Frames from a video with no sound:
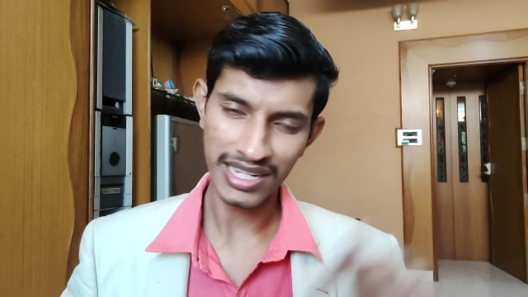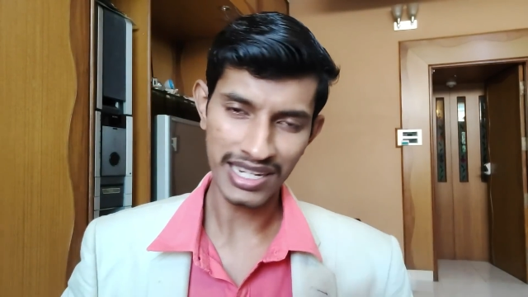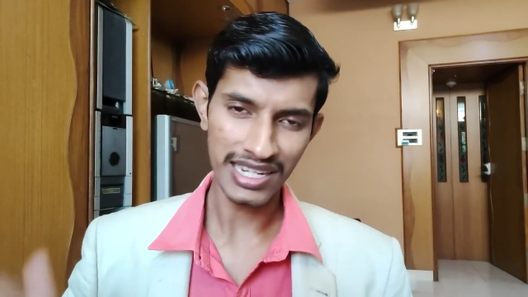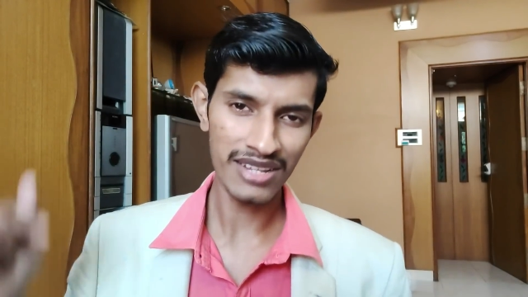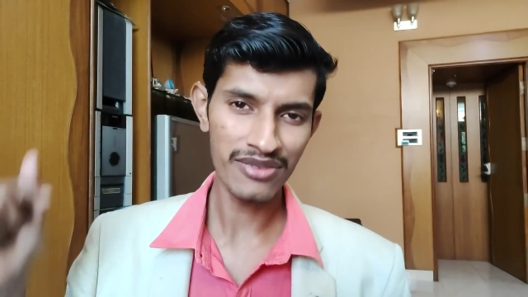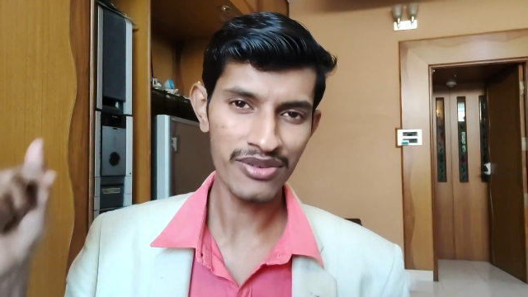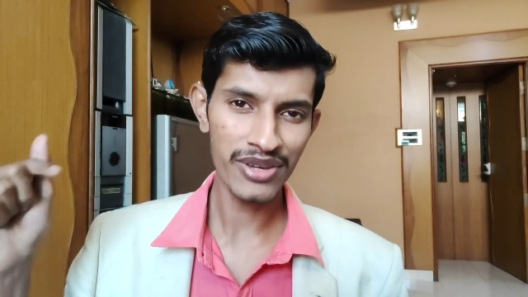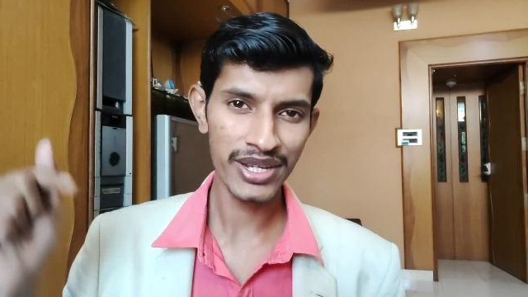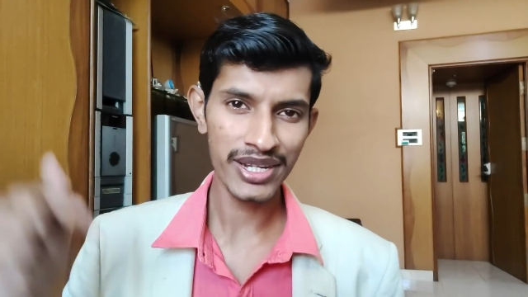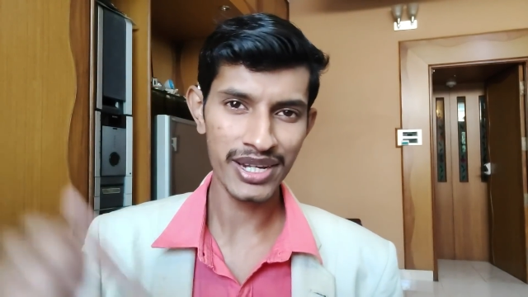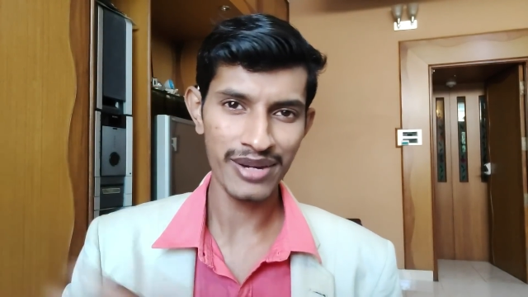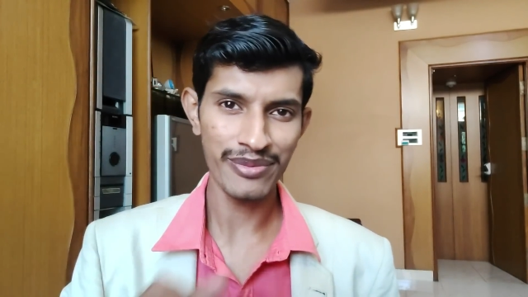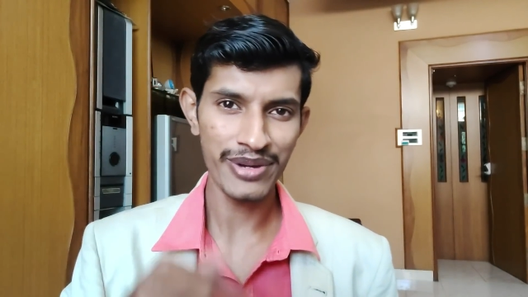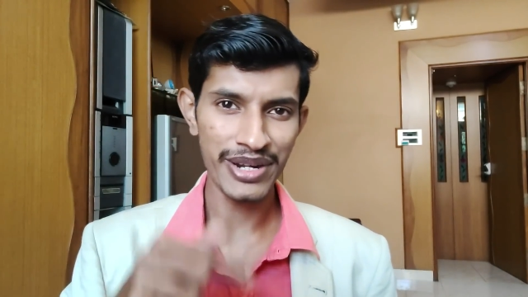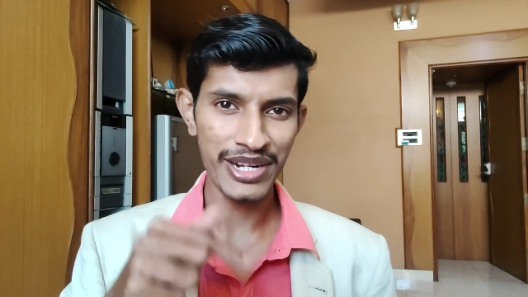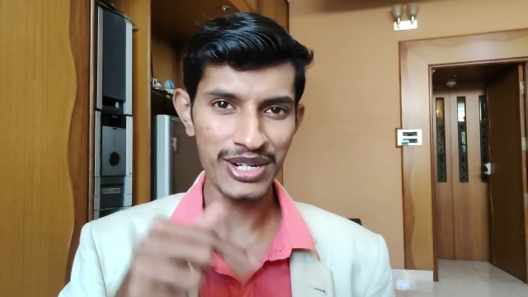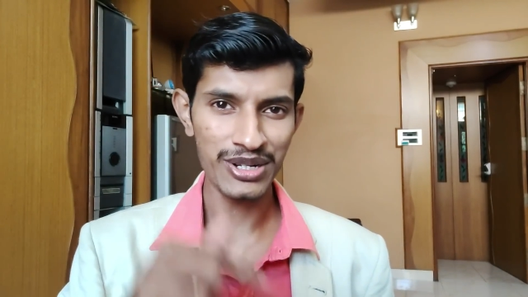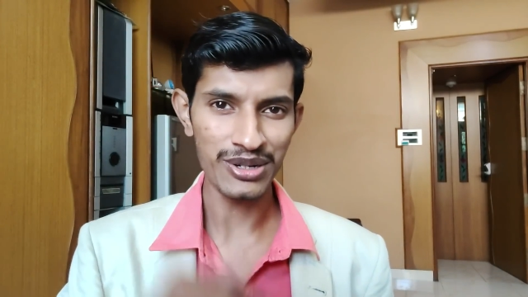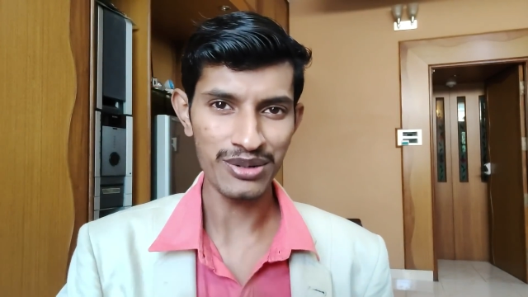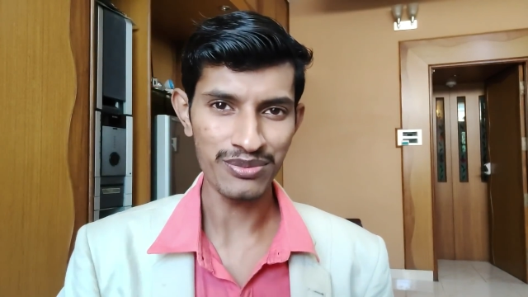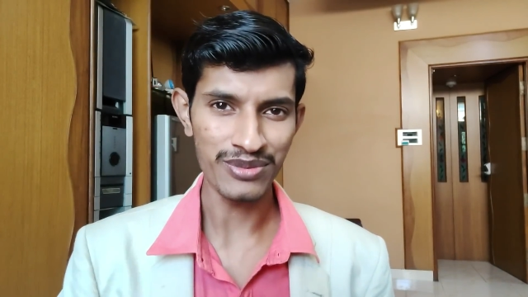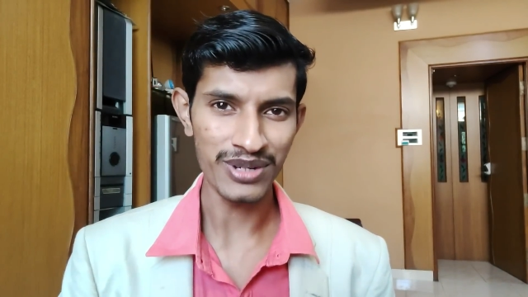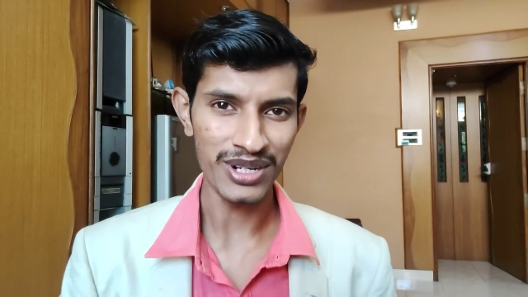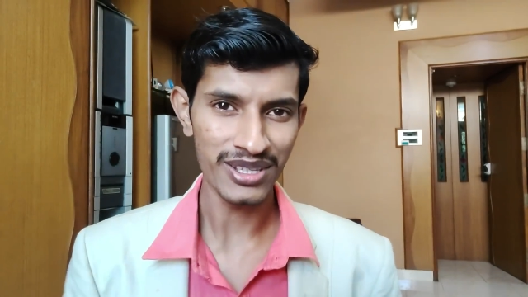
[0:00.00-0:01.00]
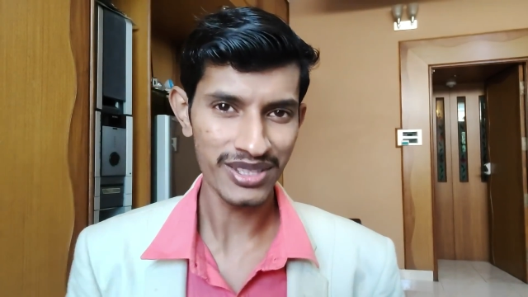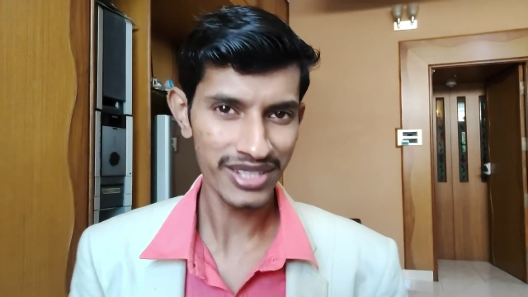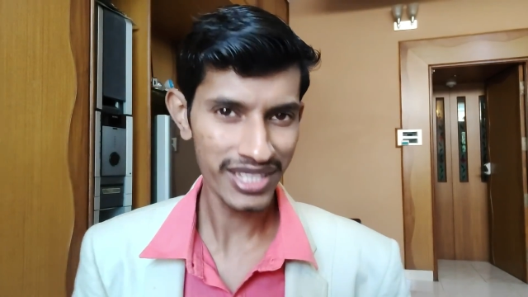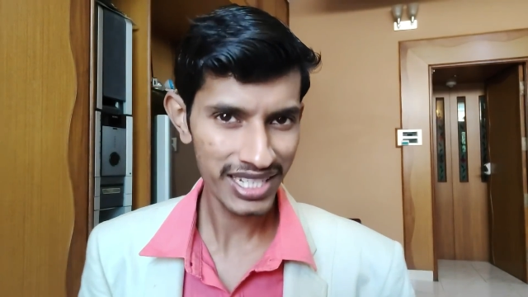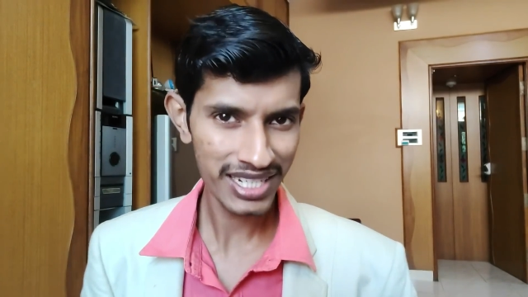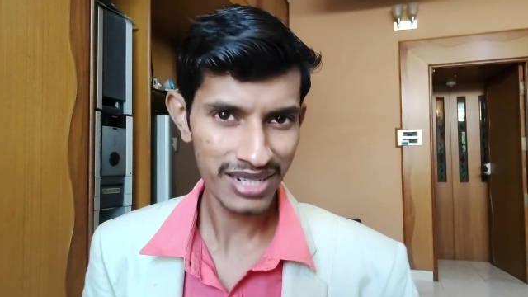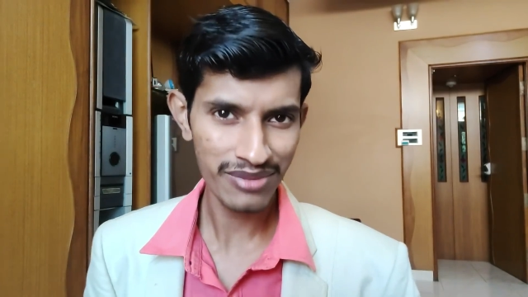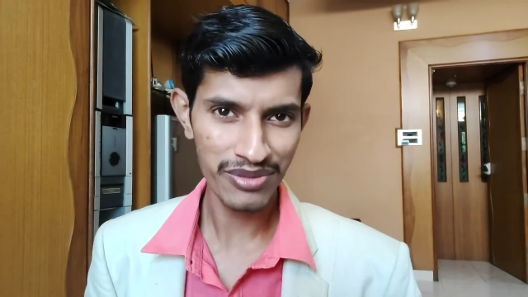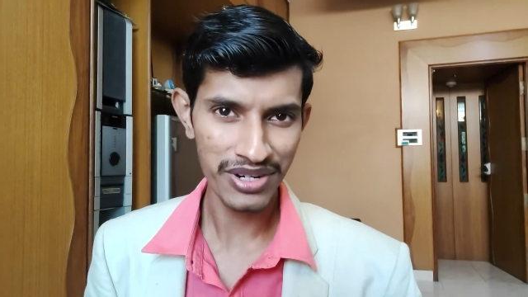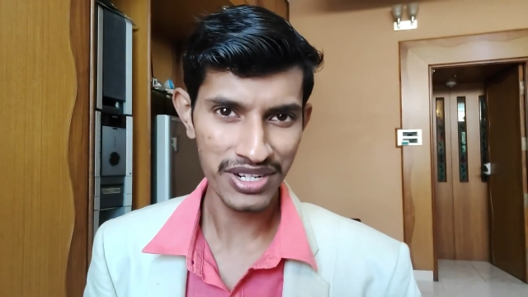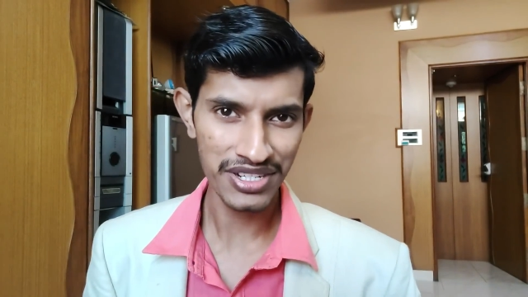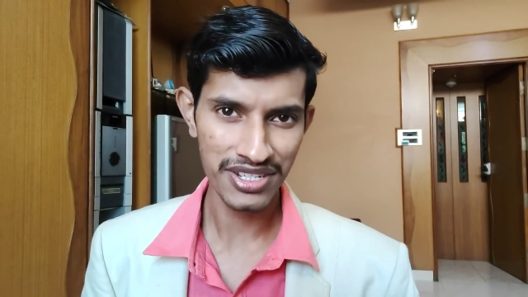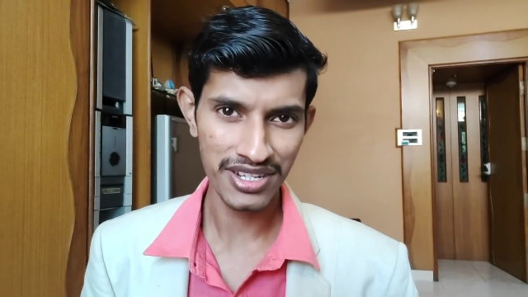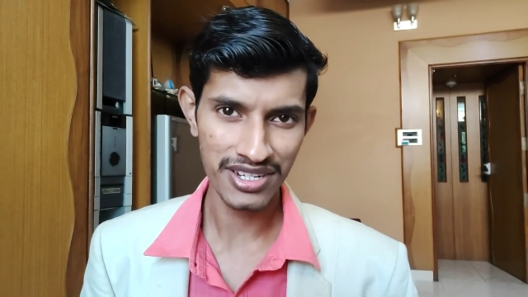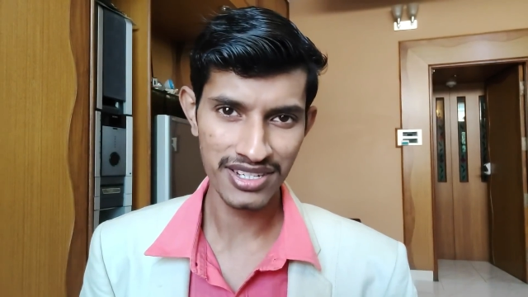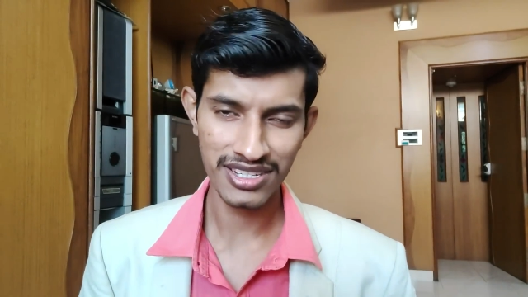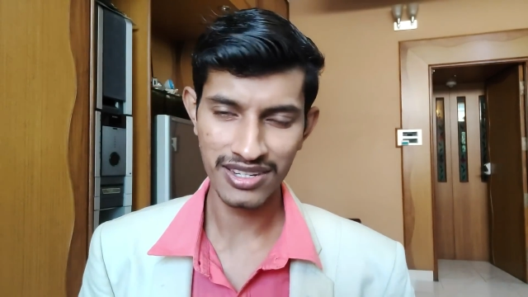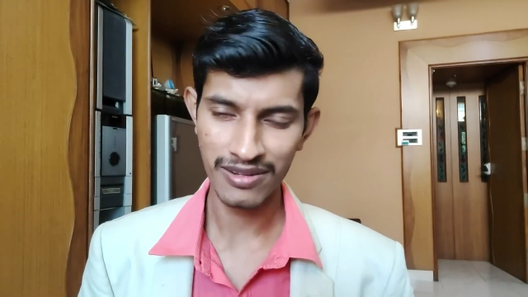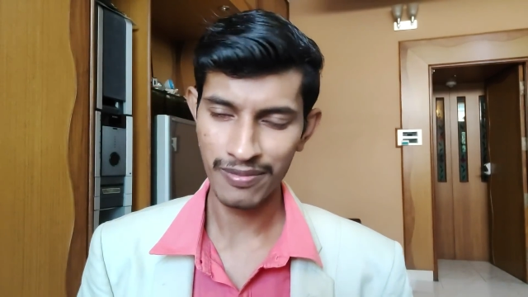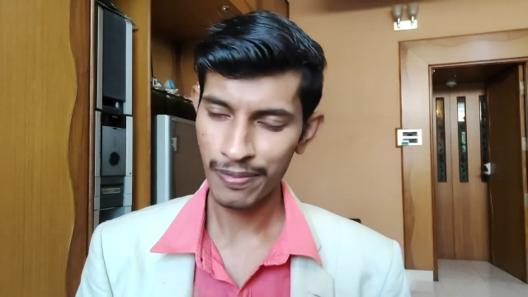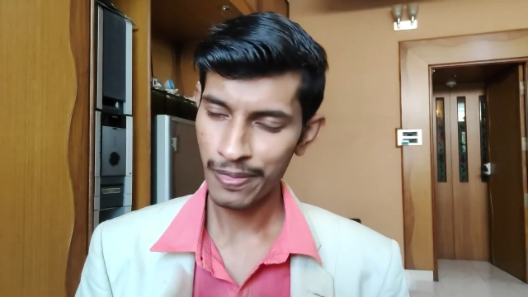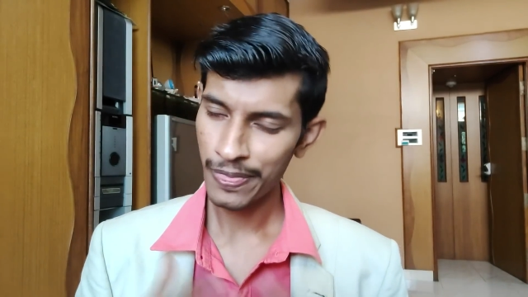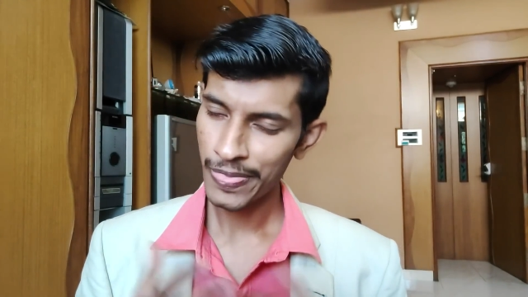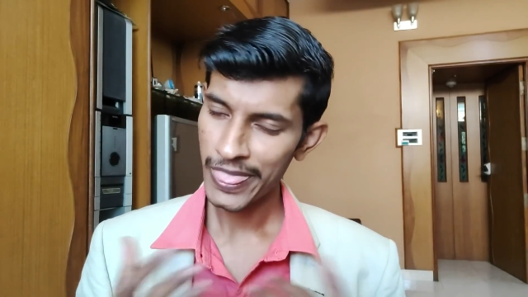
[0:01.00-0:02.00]
then leave a comment down below in the comment
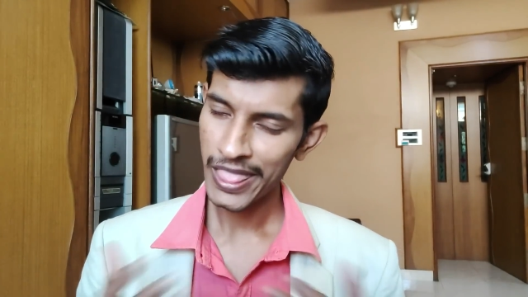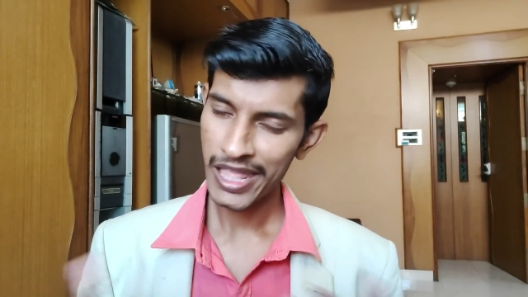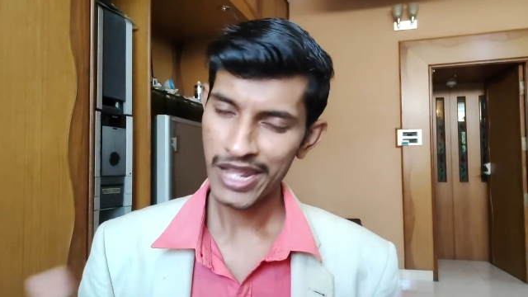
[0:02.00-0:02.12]
section.